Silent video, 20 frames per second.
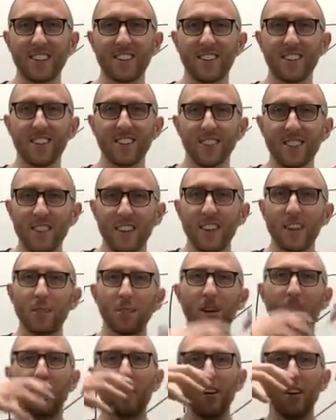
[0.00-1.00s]
So if you think
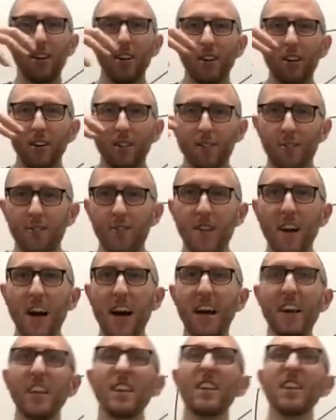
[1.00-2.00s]
about
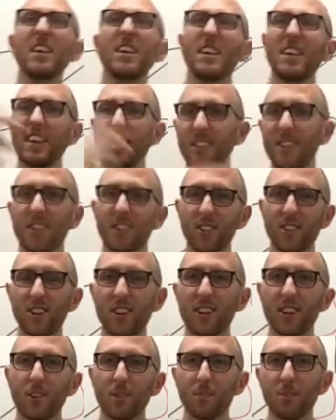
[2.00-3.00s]
fat
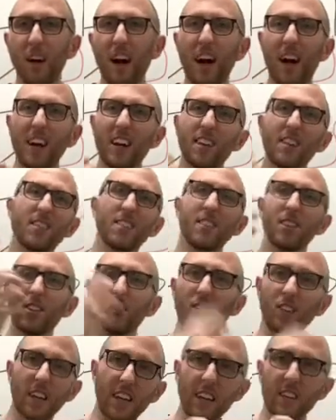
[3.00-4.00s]
entering your body, let's say
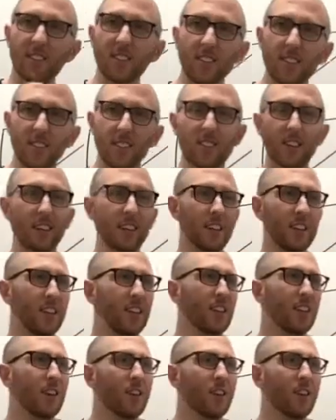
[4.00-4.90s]
you eat something